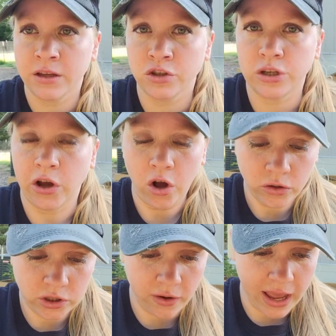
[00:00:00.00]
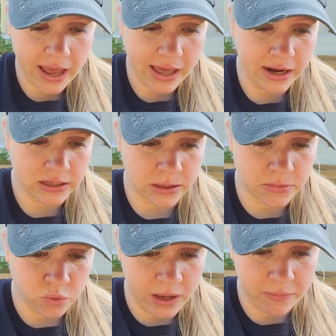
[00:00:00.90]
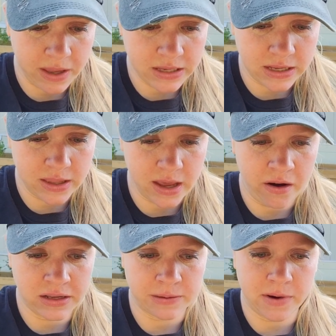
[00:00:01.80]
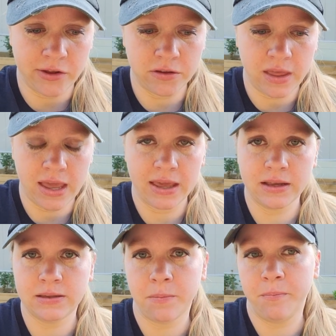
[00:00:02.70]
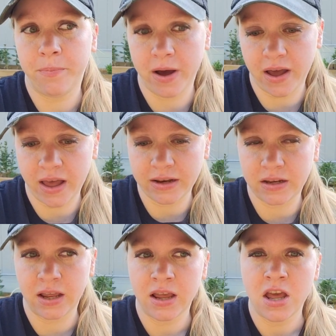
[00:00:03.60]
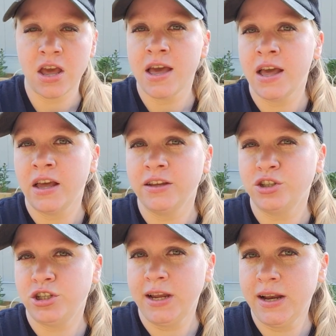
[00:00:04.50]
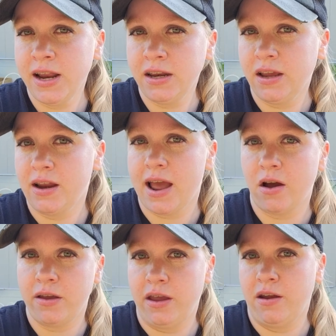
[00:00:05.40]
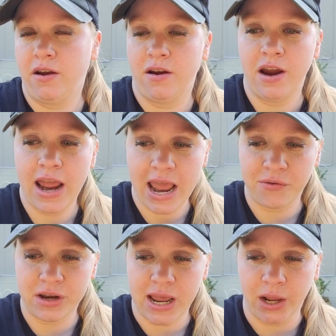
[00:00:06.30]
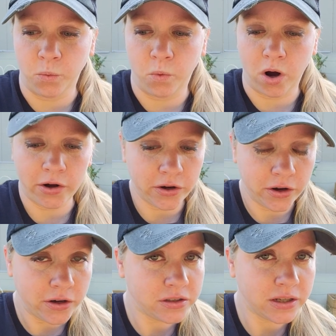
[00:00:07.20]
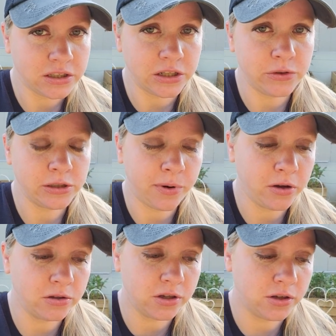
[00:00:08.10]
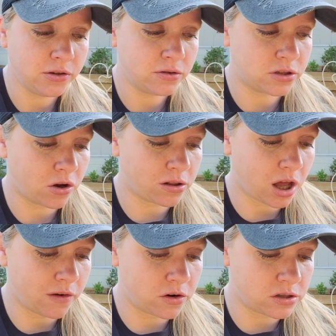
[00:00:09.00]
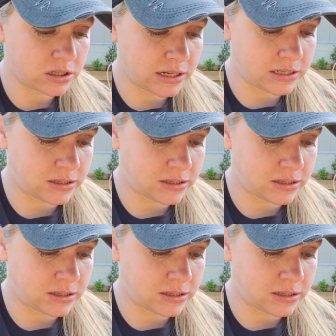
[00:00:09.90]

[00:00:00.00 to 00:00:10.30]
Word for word: she also had some sweet peas in there and some other things, but she didn't get out here every day and water hers like she was supposed to, so a lot of her seeds